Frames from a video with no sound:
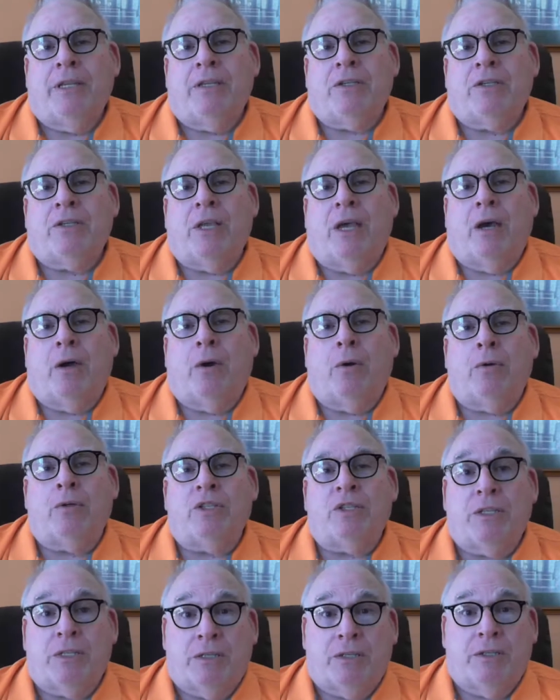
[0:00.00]
he is now
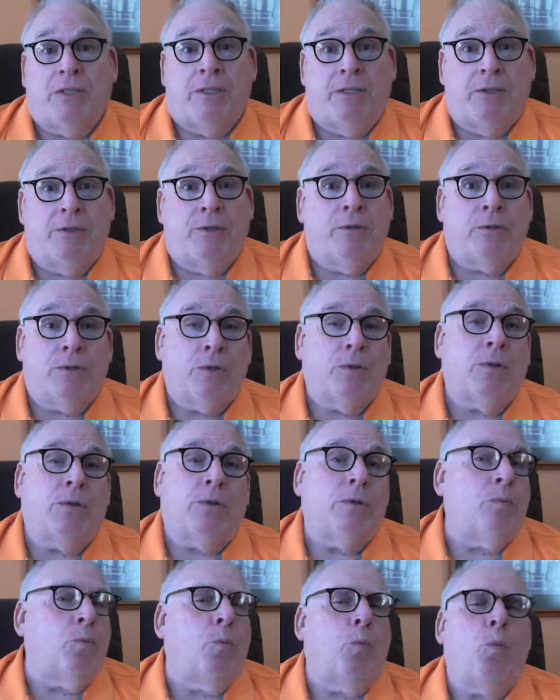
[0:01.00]
16 years
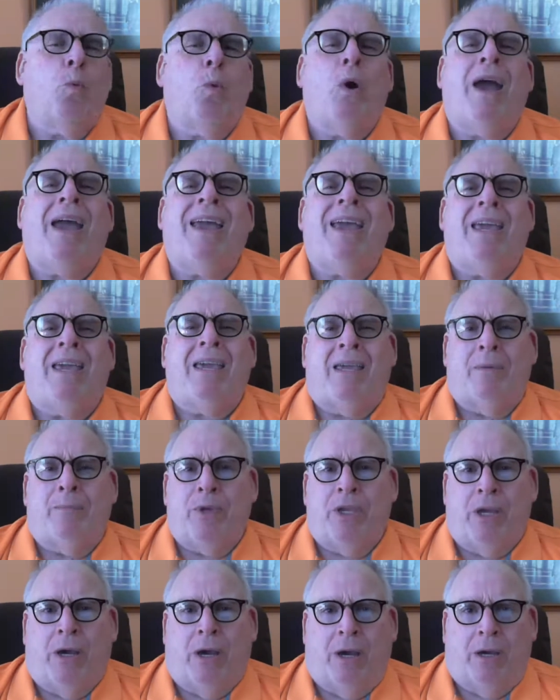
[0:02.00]
old, way
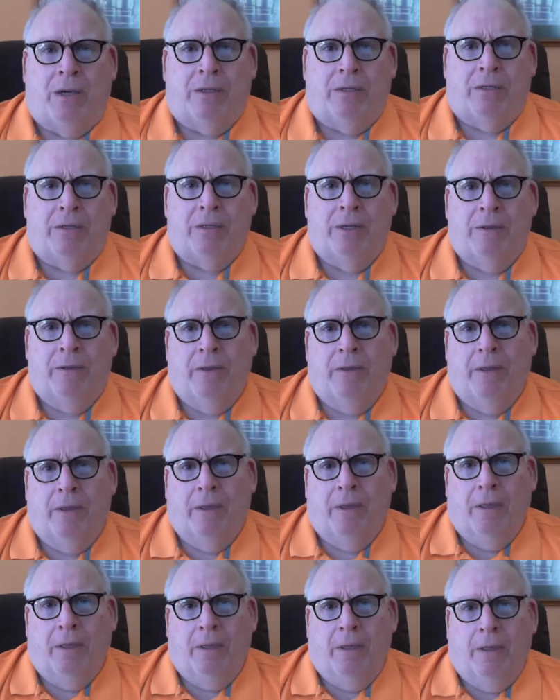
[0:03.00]
beyond
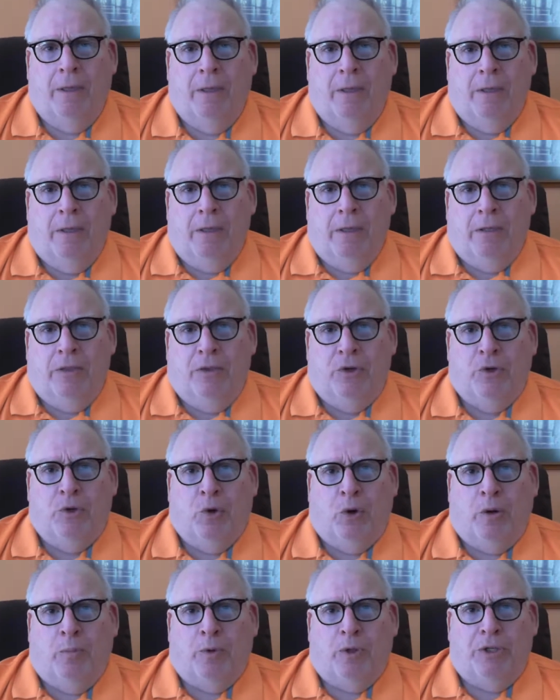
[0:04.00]
the
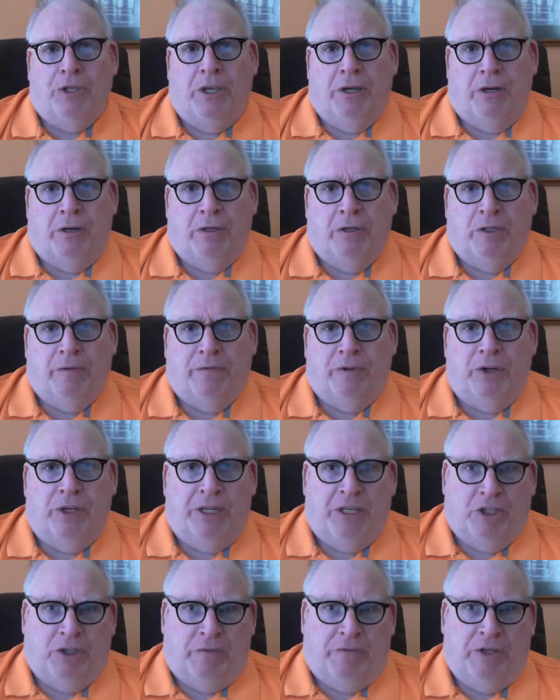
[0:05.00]
normal years for
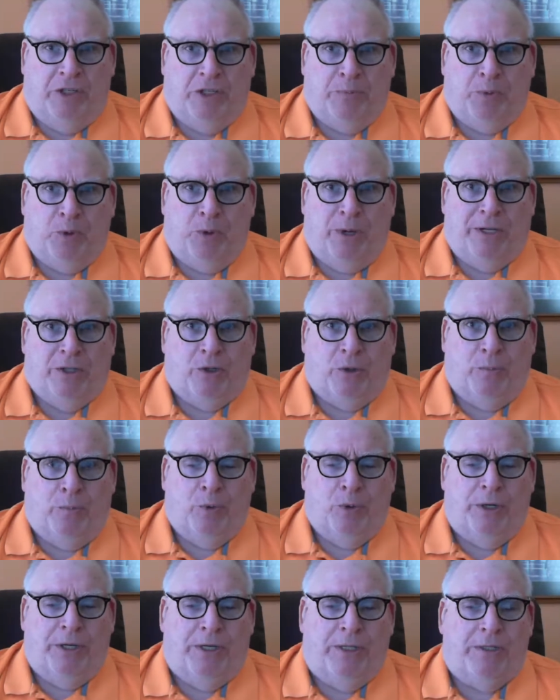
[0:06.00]
each of his parental
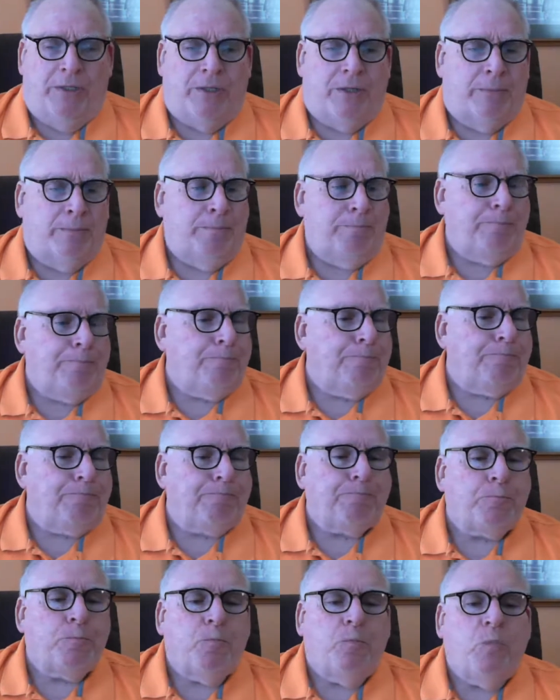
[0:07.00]
breeds.
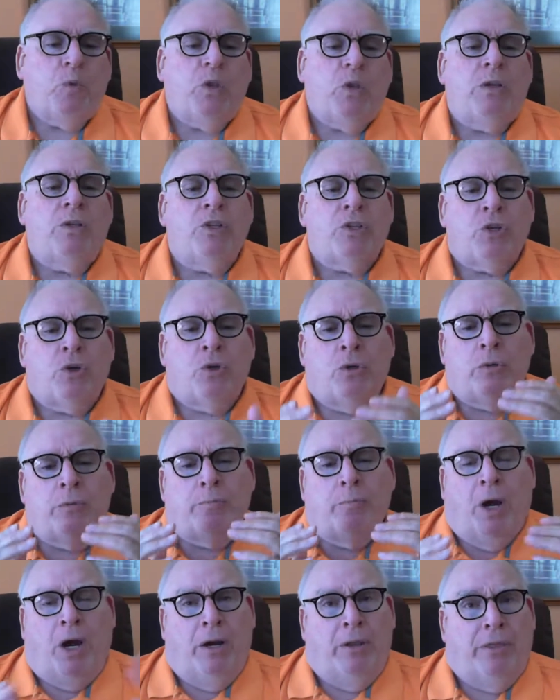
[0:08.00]

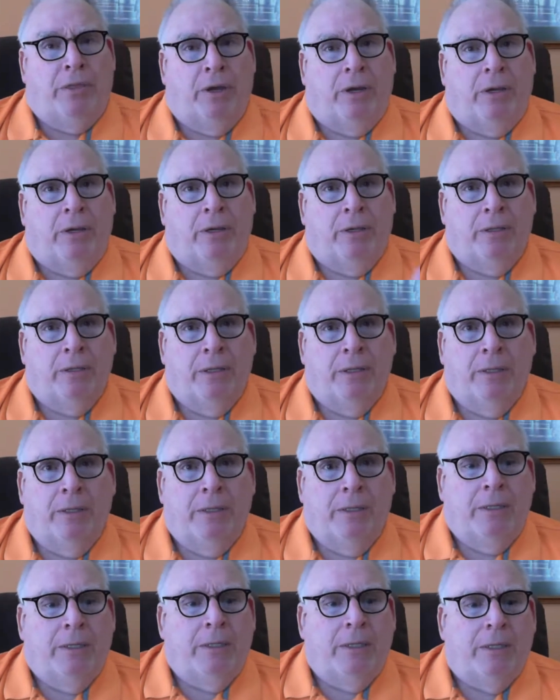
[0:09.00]
So Martha
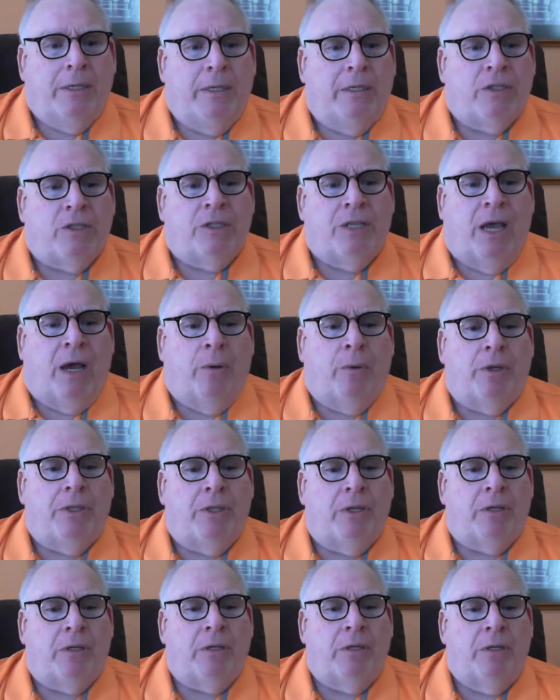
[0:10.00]
is now
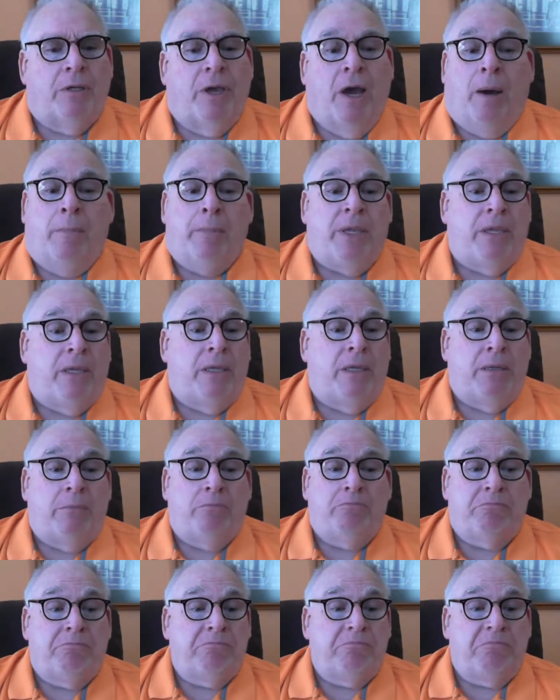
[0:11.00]
in the
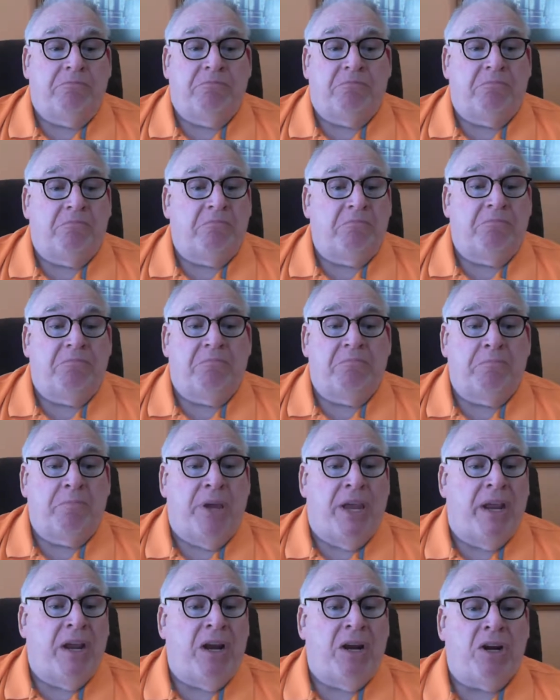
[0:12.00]
gummy
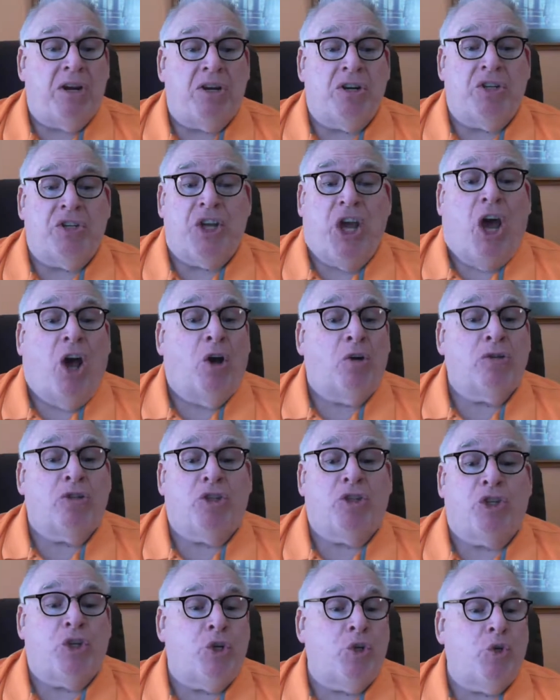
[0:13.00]
bear
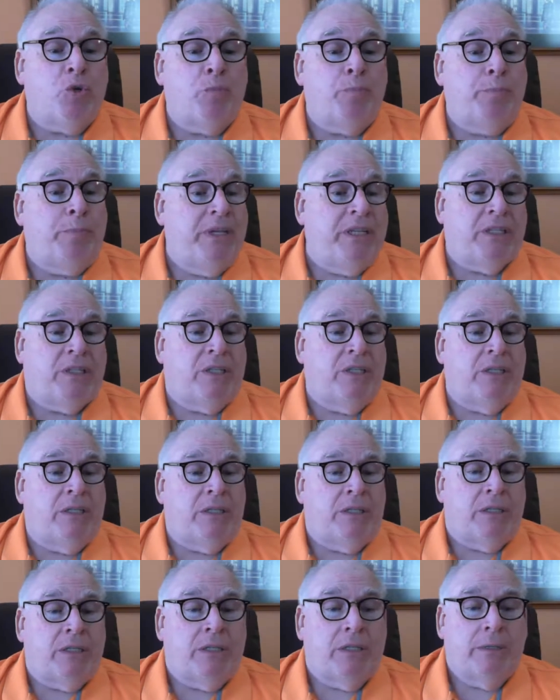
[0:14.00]
dog chew
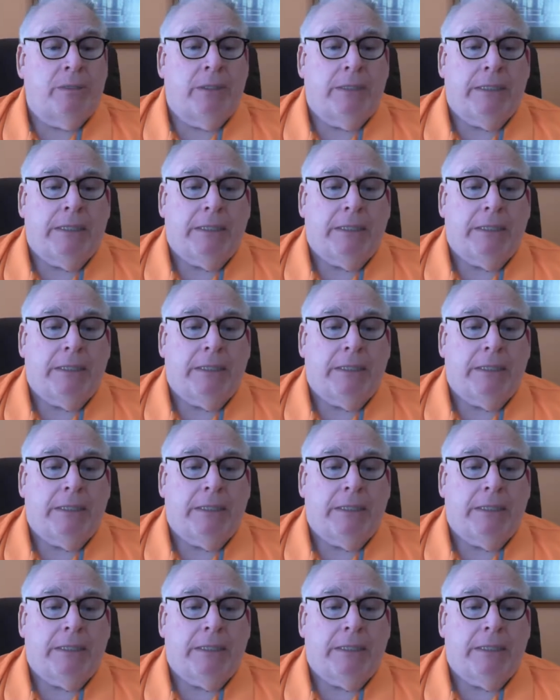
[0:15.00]
business